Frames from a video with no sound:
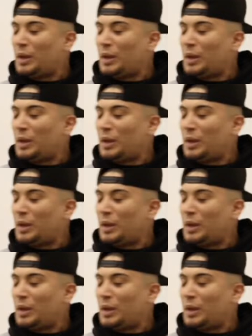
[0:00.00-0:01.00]

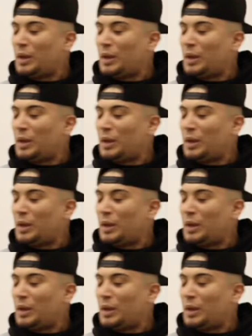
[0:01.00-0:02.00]

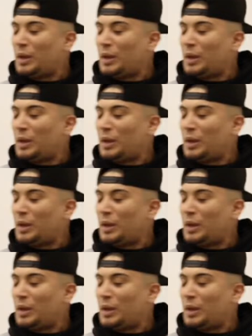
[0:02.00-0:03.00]

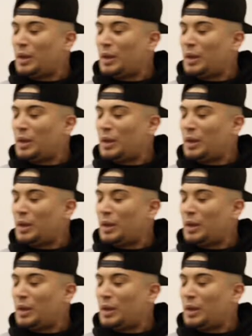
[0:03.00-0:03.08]
[no speech]